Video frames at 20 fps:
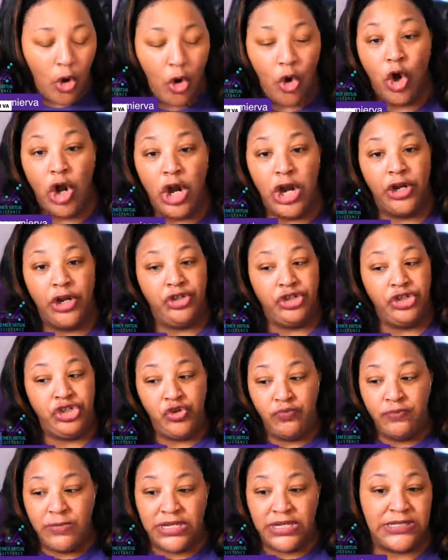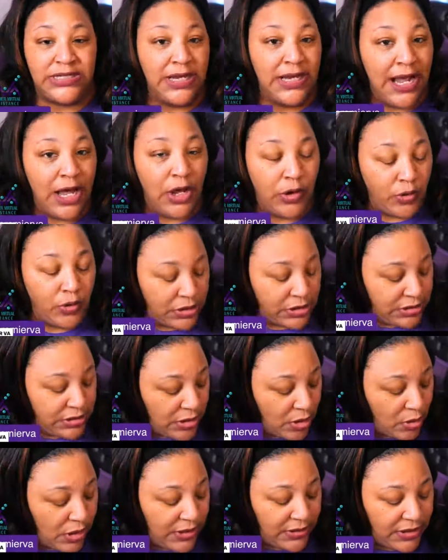or you missing out
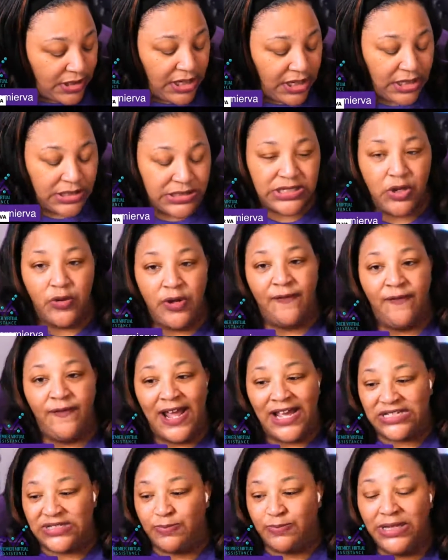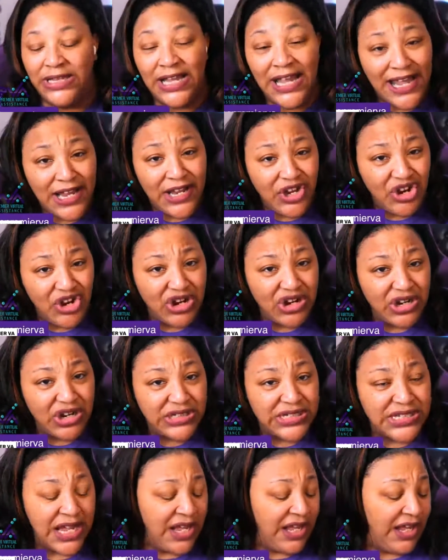on things. So if that's
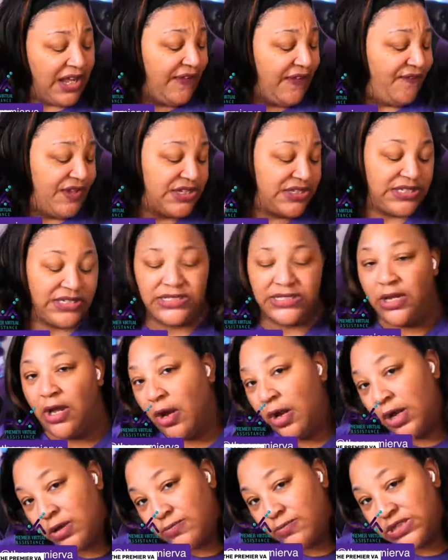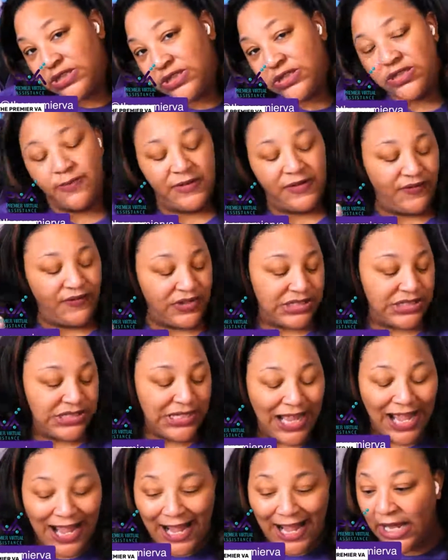planners, if it's a CRM system, if
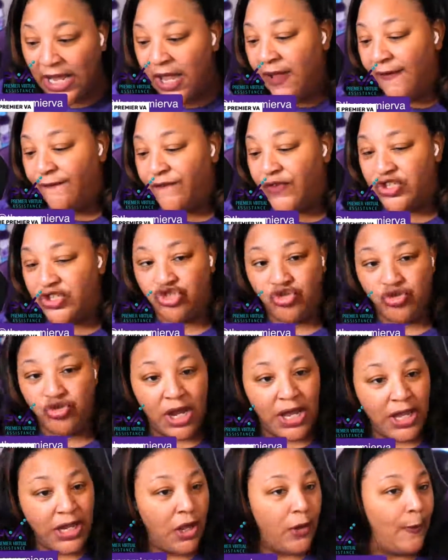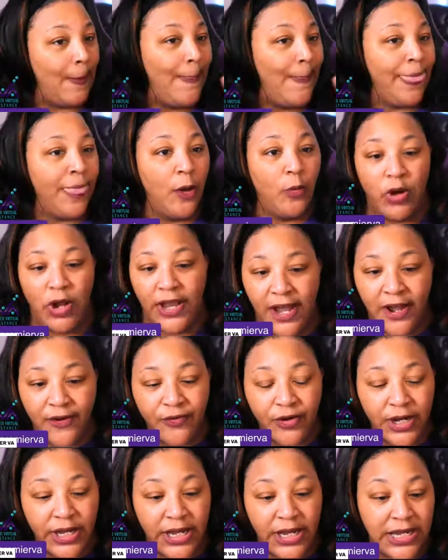it's Slack, if it's Trello,
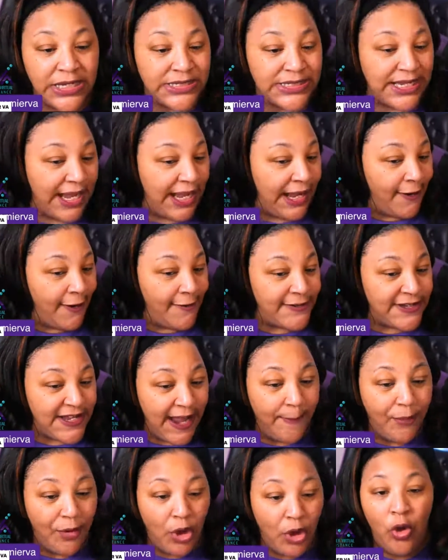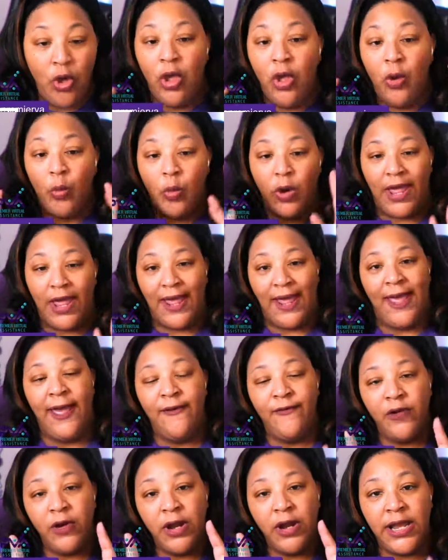whatever it is, Airtable,
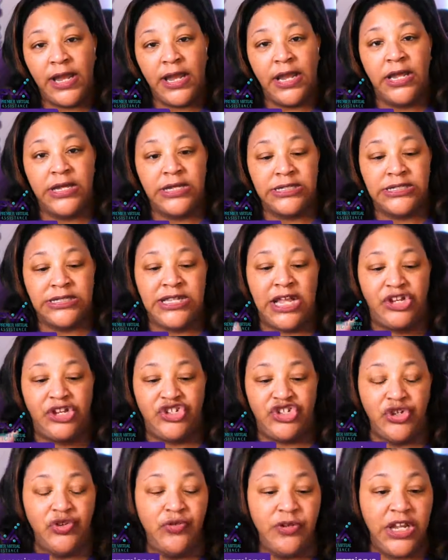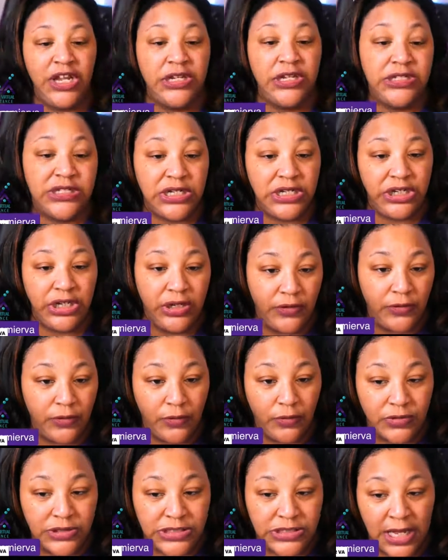whatever it is that you need to
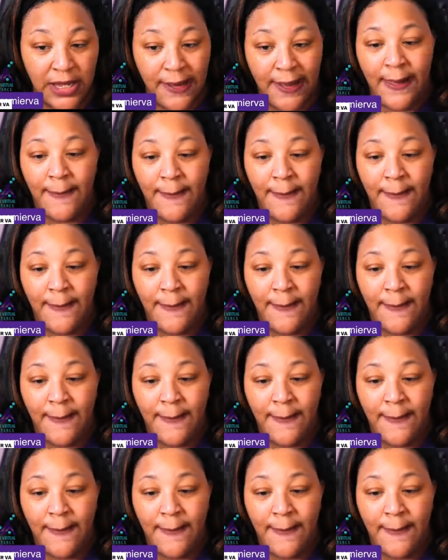use,